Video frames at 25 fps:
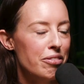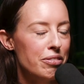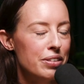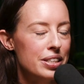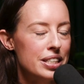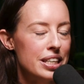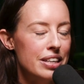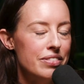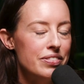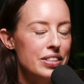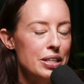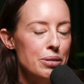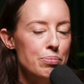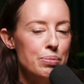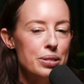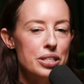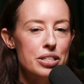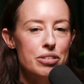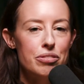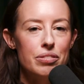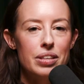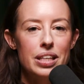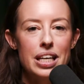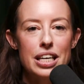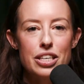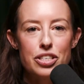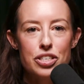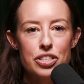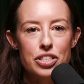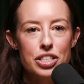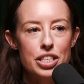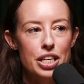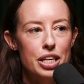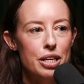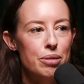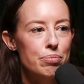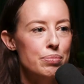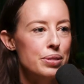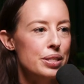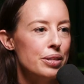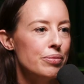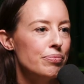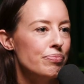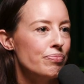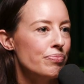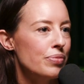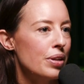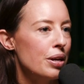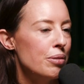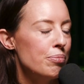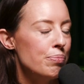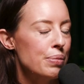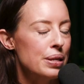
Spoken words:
We dive deep into relationships and